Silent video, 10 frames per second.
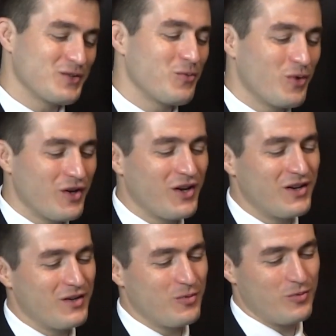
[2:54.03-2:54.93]
so what
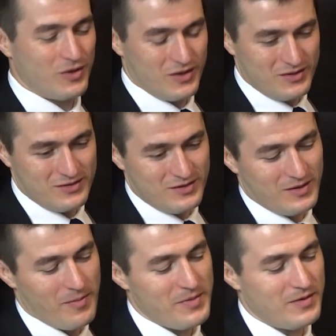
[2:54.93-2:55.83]
are
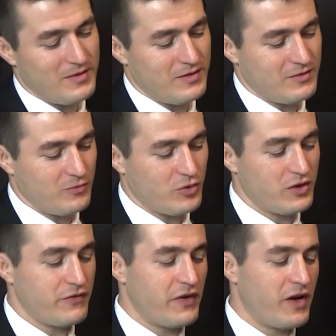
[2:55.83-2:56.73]

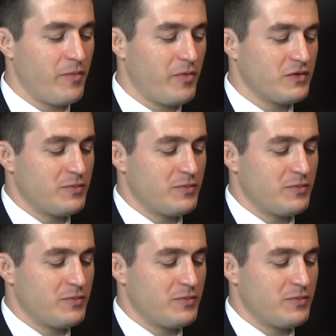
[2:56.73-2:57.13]
the variables,